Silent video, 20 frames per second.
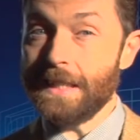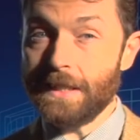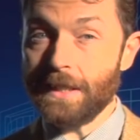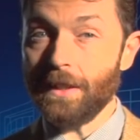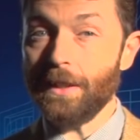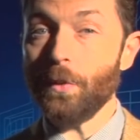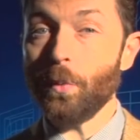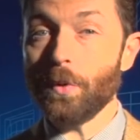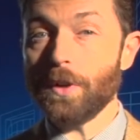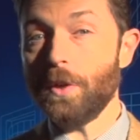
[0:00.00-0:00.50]

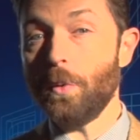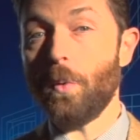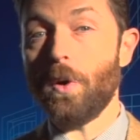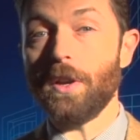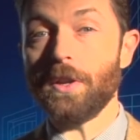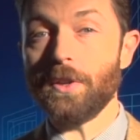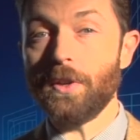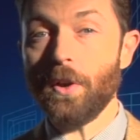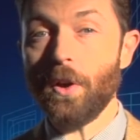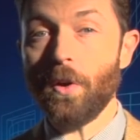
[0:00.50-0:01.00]
tell it where you
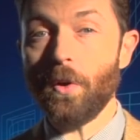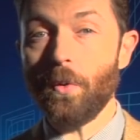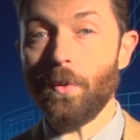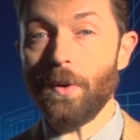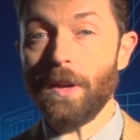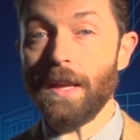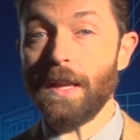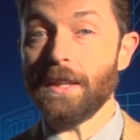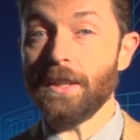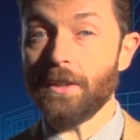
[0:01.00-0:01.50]
want to
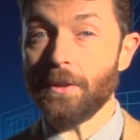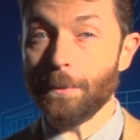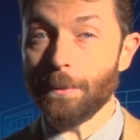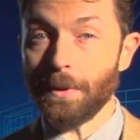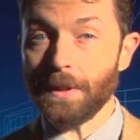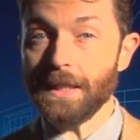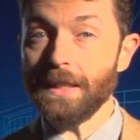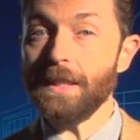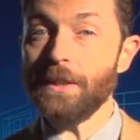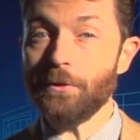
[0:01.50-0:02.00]
go, and
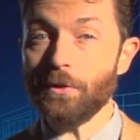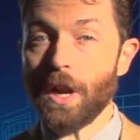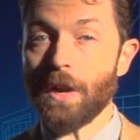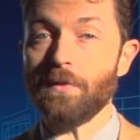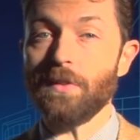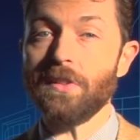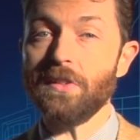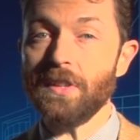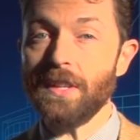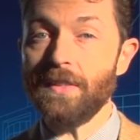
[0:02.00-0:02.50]
completely
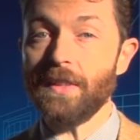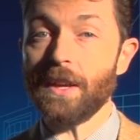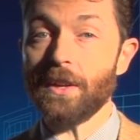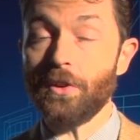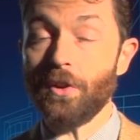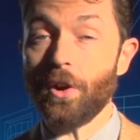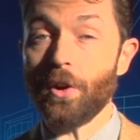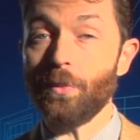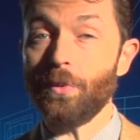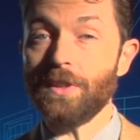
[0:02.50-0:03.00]
driverlessly, that
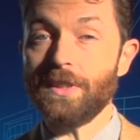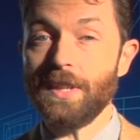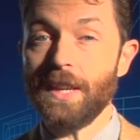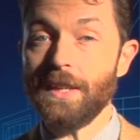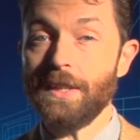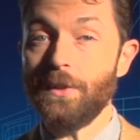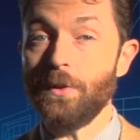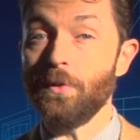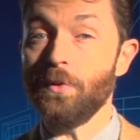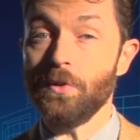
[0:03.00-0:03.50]
car will
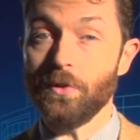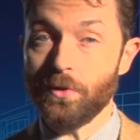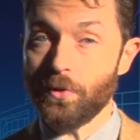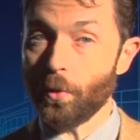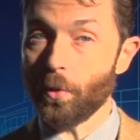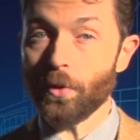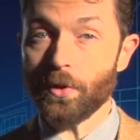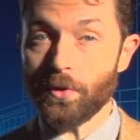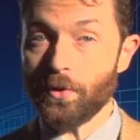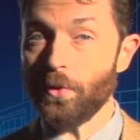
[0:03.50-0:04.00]
take you
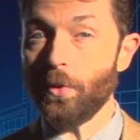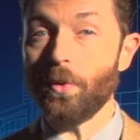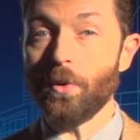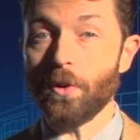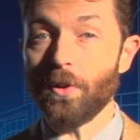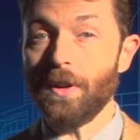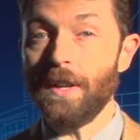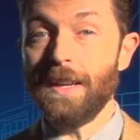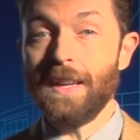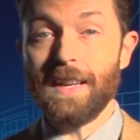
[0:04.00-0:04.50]
door to
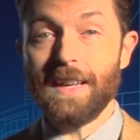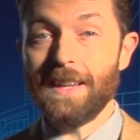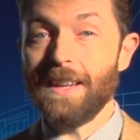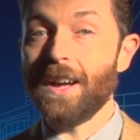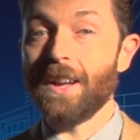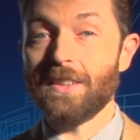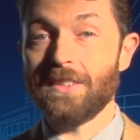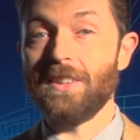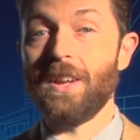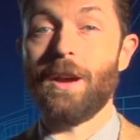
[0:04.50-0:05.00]
door,
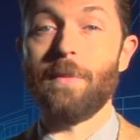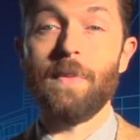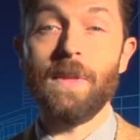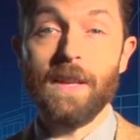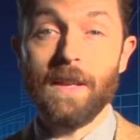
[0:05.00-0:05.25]
nonstop.